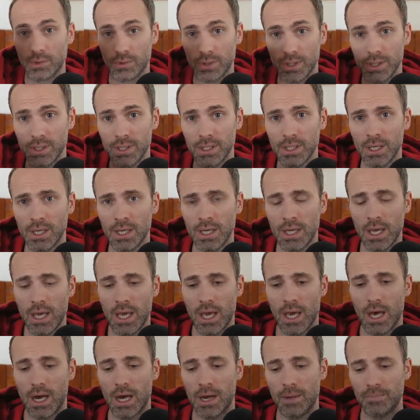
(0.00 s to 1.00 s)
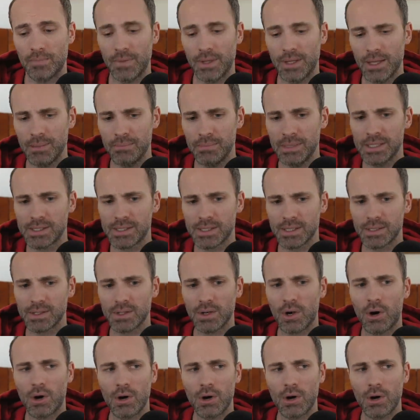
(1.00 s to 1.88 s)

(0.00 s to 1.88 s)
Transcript: is loaded. Um, and that means that it's